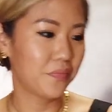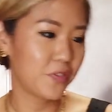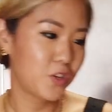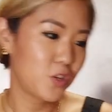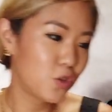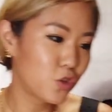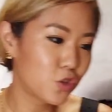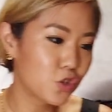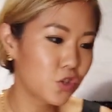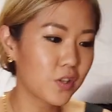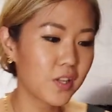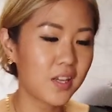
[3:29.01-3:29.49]

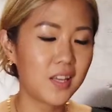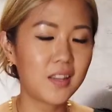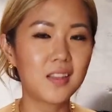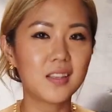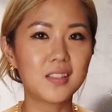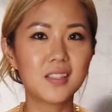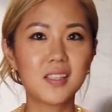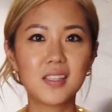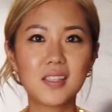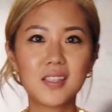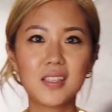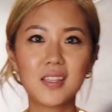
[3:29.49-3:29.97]
Usually
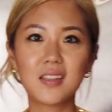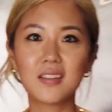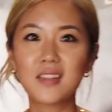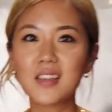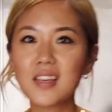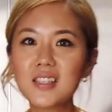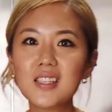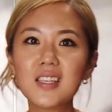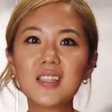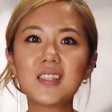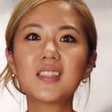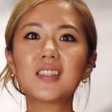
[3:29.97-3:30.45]
this
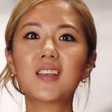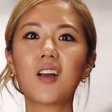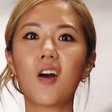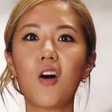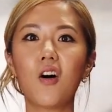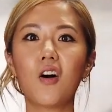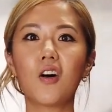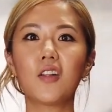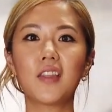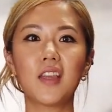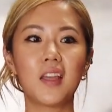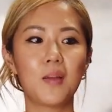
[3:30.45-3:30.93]
is
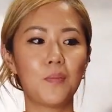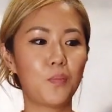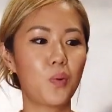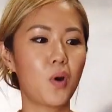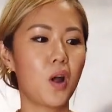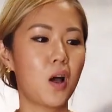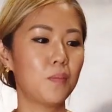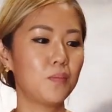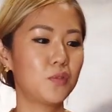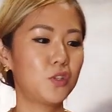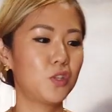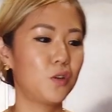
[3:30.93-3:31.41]
called
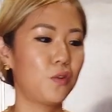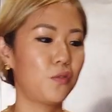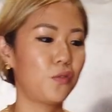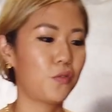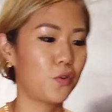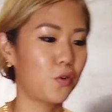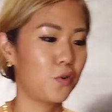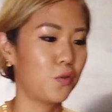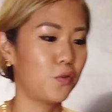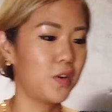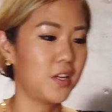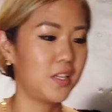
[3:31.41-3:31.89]
impromptu
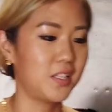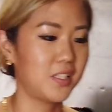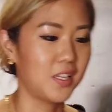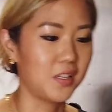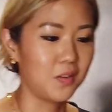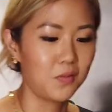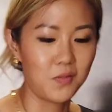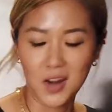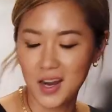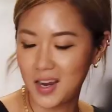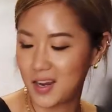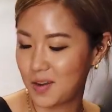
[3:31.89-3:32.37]
for a
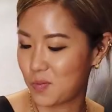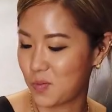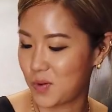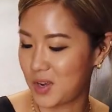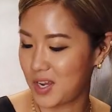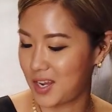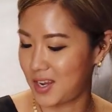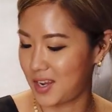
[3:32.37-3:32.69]
reason, right?